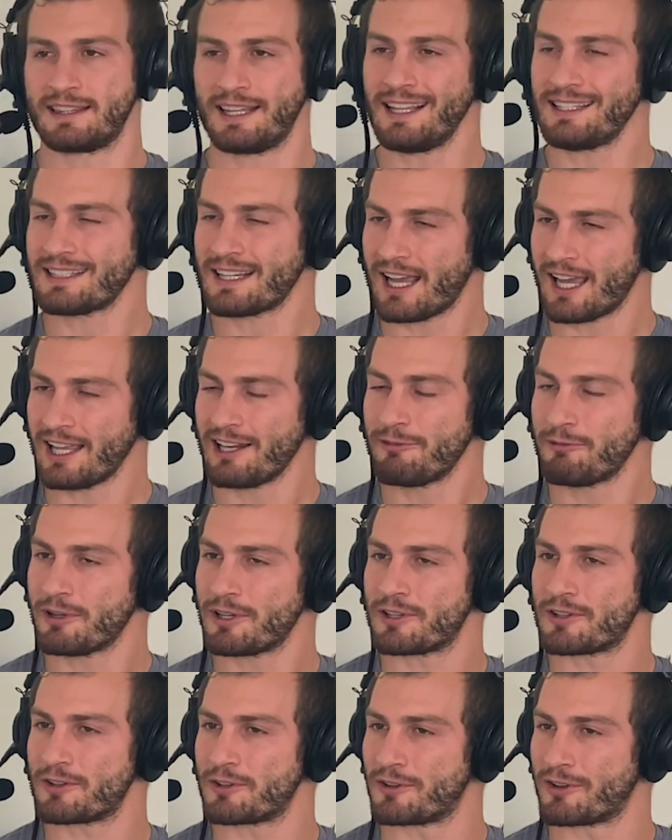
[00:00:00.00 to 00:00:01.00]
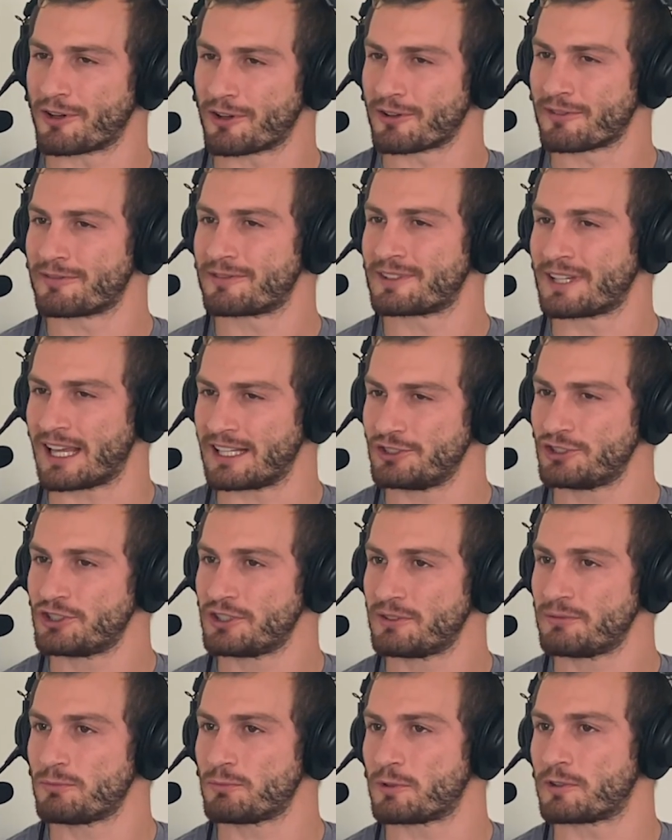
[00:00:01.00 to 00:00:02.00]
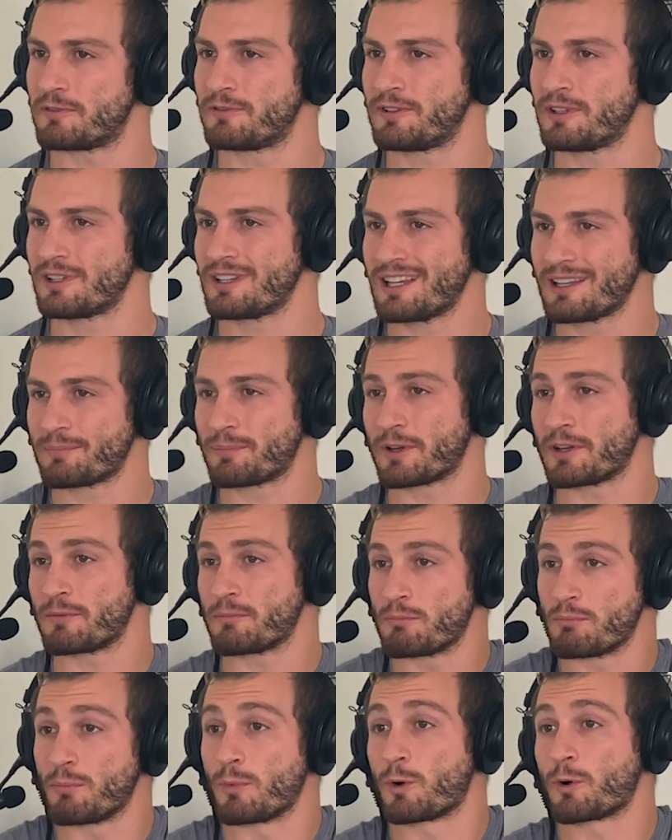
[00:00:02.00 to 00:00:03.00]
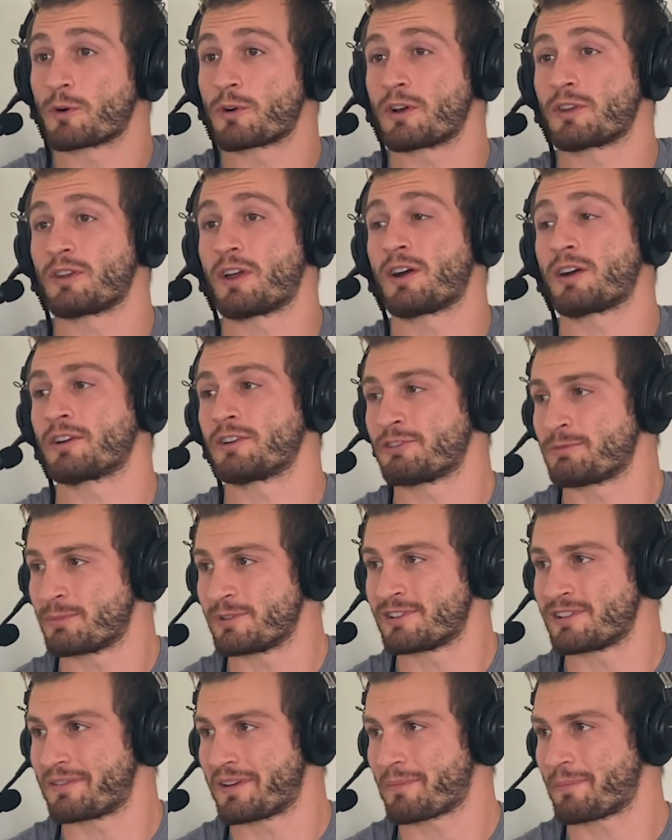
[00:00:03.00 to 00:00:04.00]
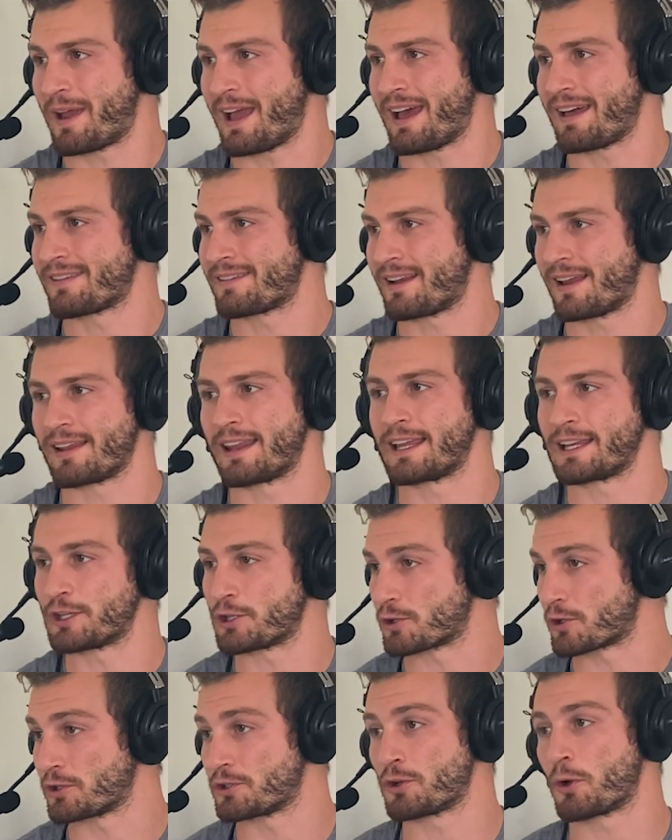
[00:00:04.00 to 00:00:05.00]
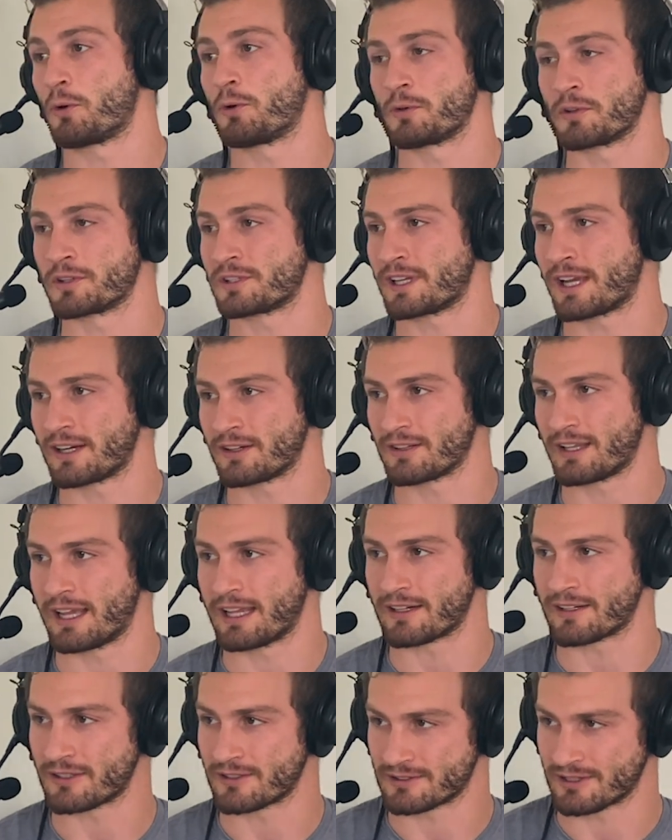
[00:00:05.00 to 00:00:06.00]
that's kind of what nerve tension would feel like, but more along a specific path, not like your whole entire leg or